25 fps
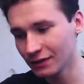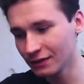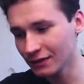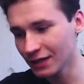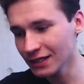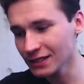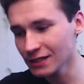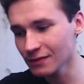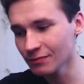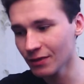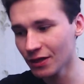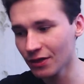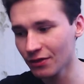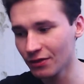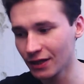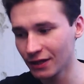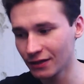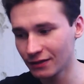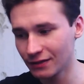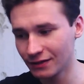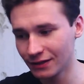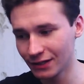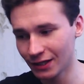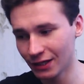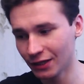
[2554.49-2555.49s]
It doesn't mean
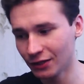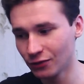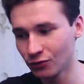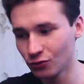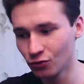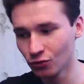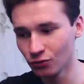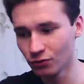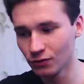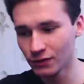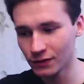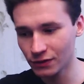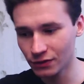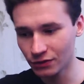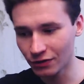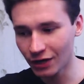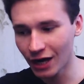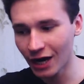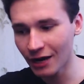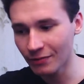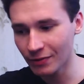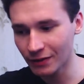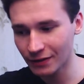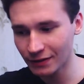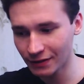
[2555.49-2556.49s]
that uh, it could
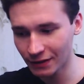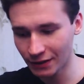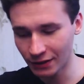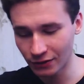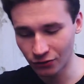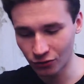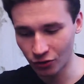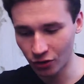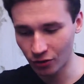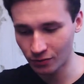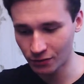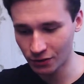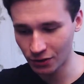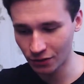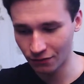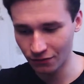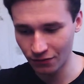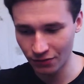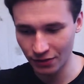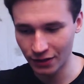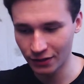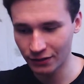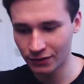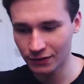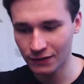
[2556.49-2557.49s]
describe it in terms
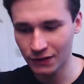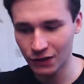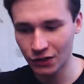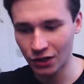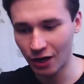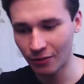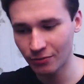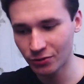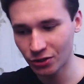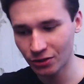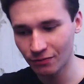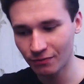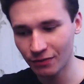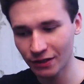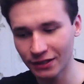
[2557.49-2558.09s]
of the description,